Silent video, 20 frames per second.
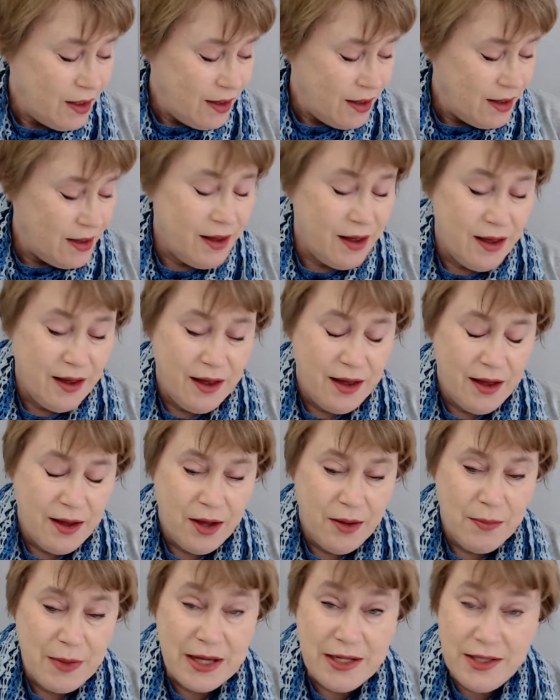
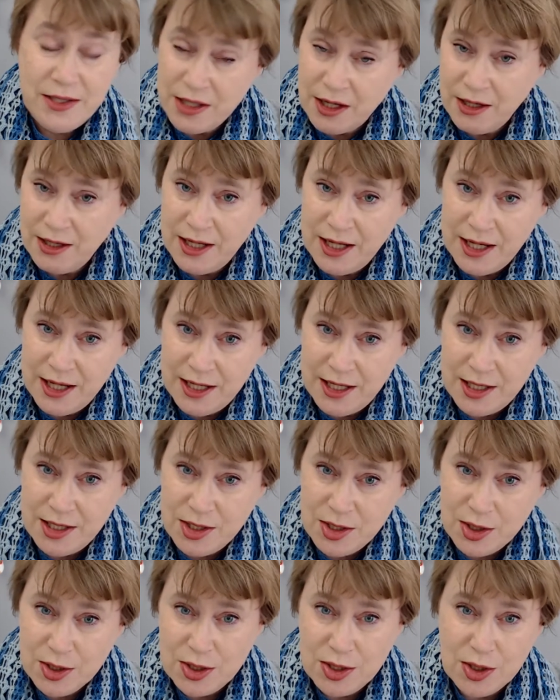My son
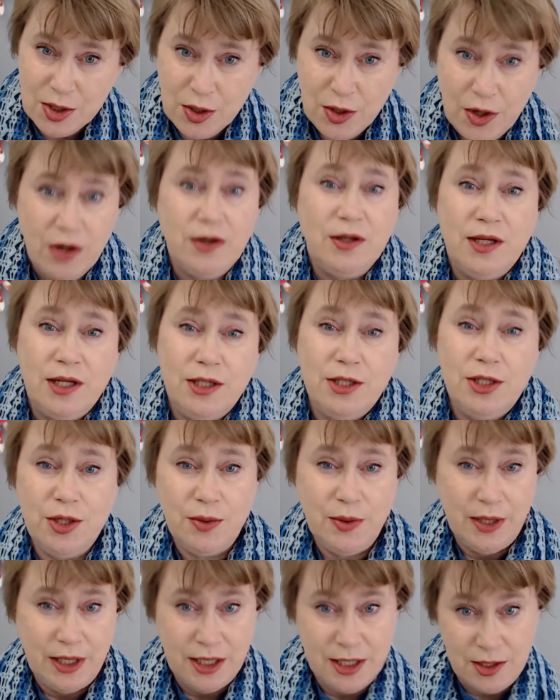is currently
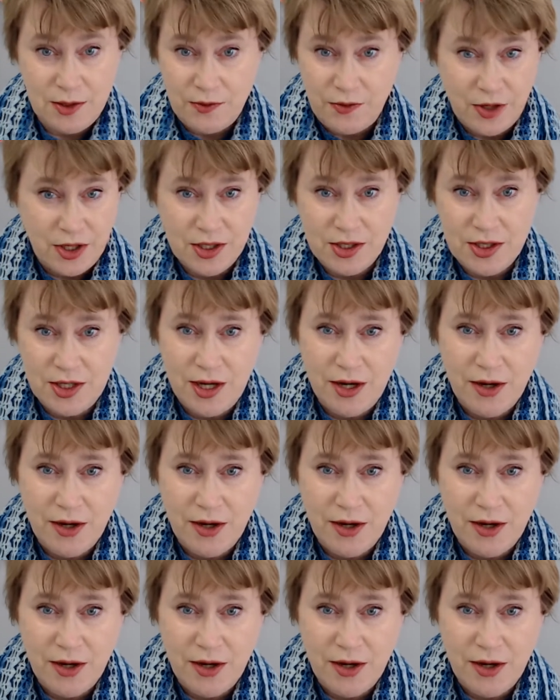doing his first year of